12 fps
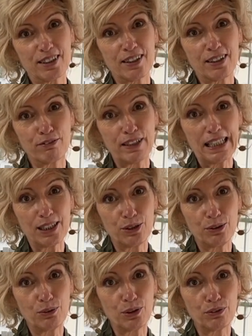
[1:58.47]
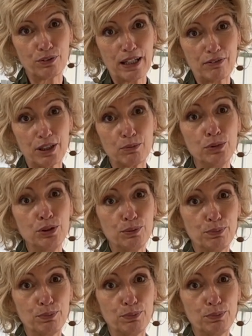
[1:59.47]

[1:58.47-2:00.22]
the value of having a mood